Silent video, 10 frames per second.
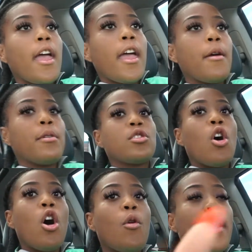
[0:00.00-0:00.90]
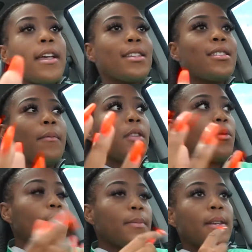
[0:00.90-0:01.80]
it was always
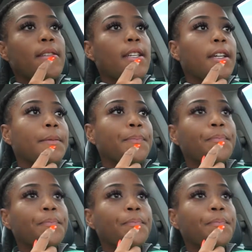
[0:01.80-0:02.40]
something was missing.